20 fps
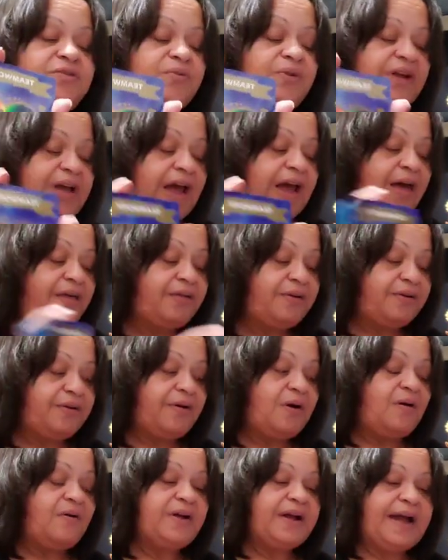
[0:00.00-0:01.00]

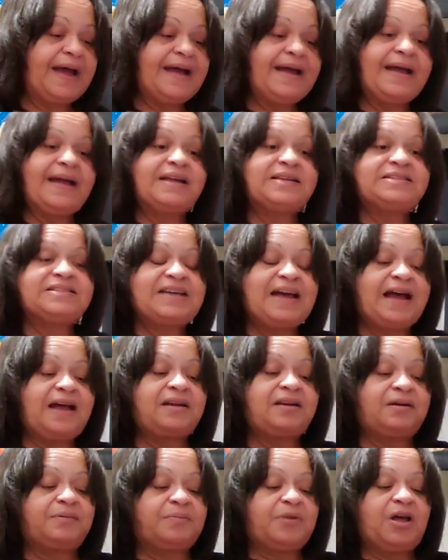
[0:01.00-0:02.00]
together, okay, in
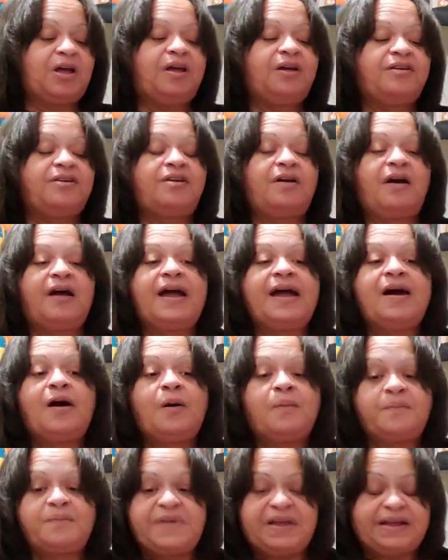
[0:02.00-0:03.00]
tandem. Your
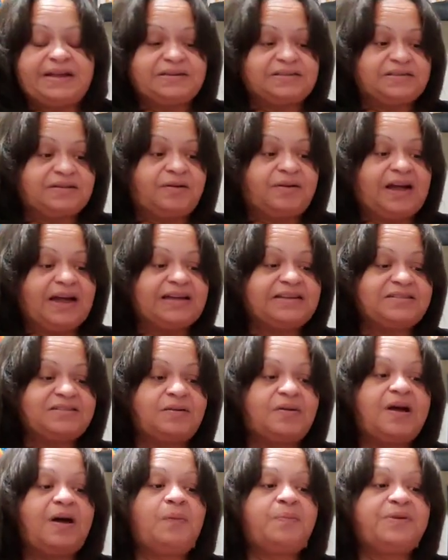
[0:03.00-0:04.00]
meets. okay?
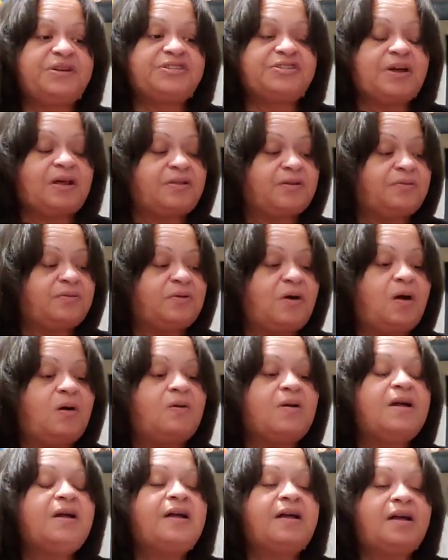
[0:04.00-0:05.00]
So help each other
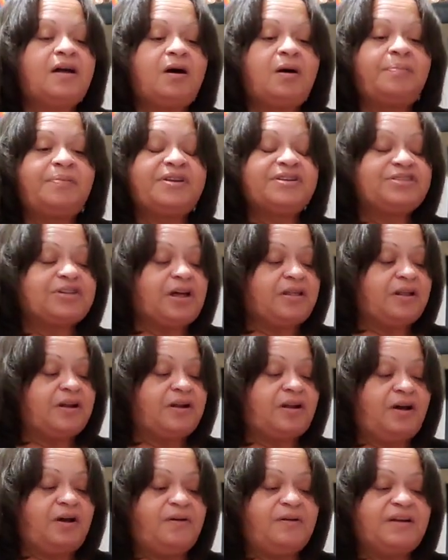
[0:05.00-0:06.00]
grow, help each other
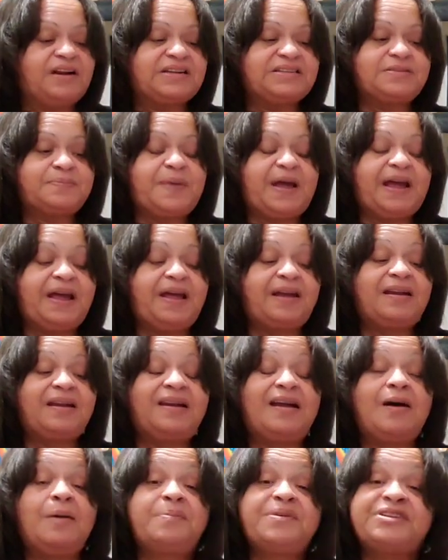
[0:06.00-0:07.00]
learn, expand,
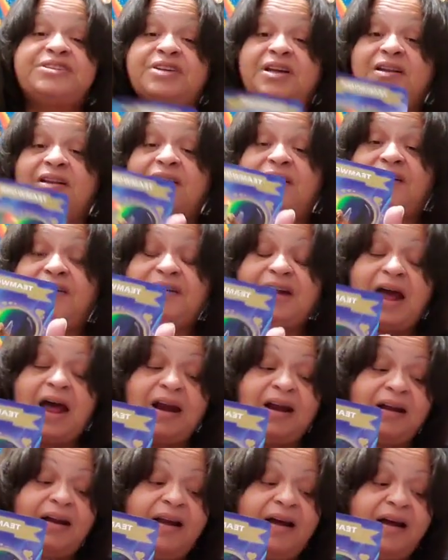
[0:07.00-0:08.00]
and help each other learn
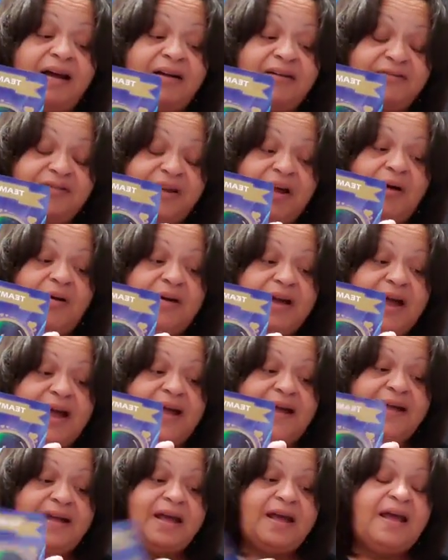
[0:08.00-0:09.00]
how to love,
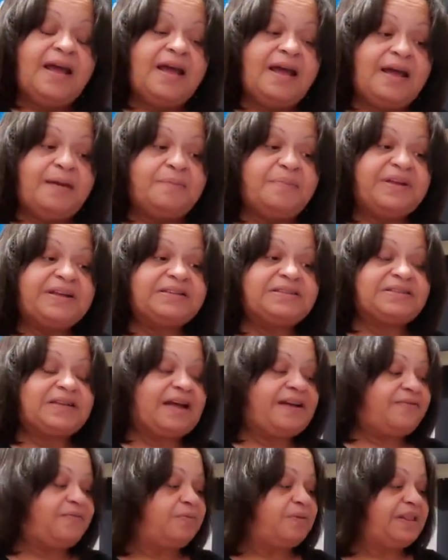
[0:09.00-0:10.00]
okay? And be
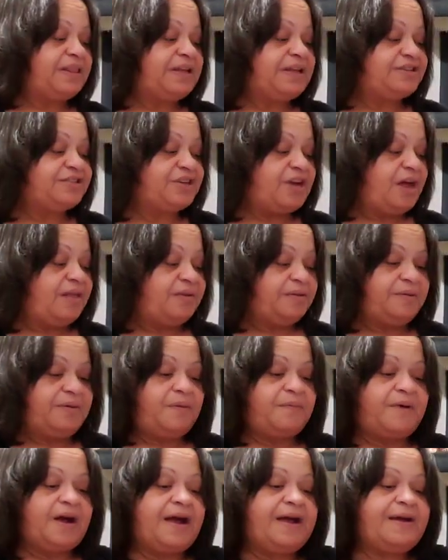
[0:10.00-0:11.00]
safe with each other,
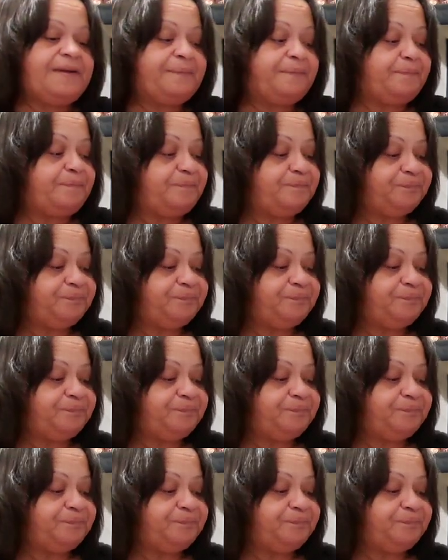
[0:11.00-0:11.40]
all right?